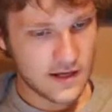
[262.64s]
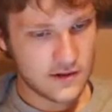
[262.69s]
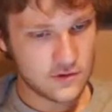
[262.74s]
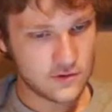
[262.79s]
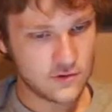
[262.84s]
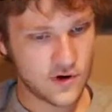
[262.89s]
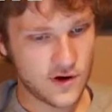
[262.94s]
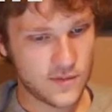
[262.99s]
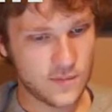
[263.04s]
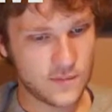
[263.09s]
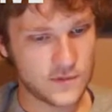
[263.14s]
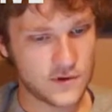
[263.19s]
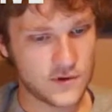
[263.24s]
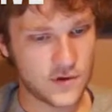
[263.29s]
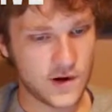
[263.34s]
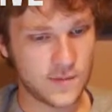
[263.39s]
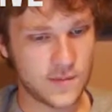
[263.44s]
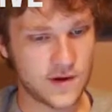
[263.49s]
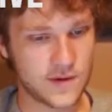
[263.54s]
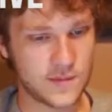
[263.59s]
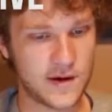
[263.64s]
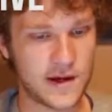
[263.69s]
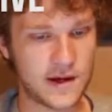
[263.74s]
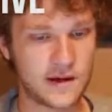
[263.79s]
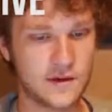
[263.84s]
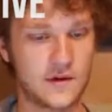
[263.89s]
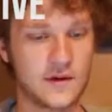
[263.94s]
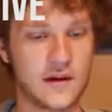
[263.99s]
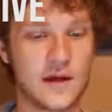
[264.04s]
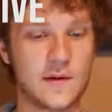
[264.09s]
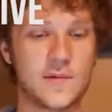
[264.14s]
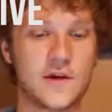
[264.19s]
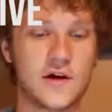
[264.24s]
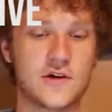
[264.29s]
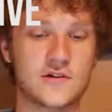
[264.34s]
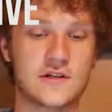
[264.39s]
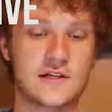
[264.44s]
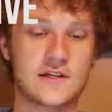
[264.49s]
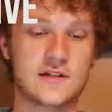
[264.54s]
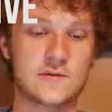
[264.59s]
Treatment may include
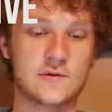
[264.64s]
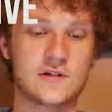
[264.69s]
hypnosis,